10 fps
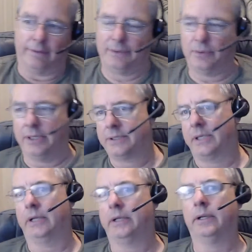that's what they
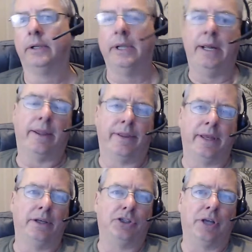said. And
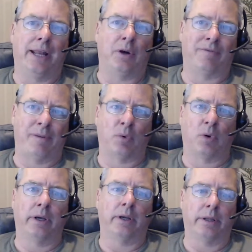then in January,
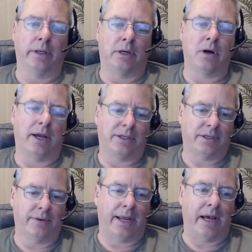February, the
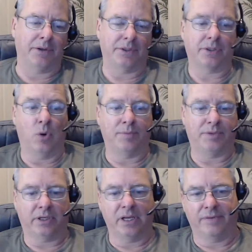costs of the houses go up
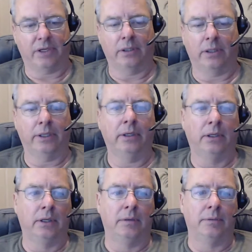significantly
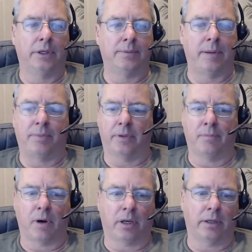because the
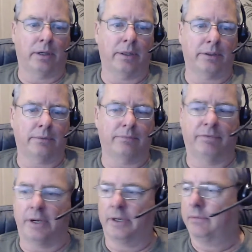market gets
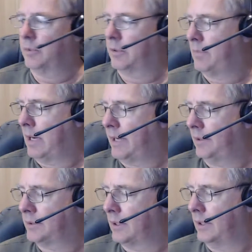flooded with
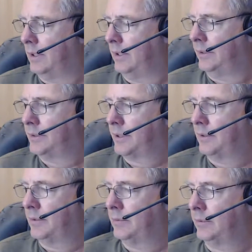buyers.
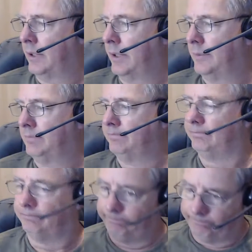So
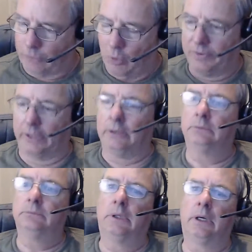hopefully
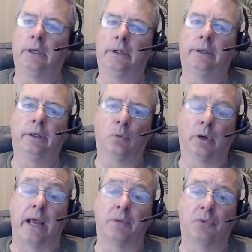it'll
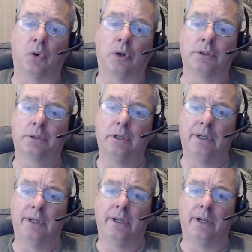work out for us.
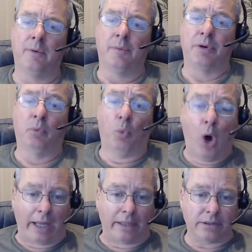And what we
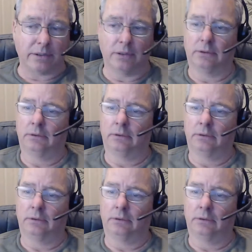want,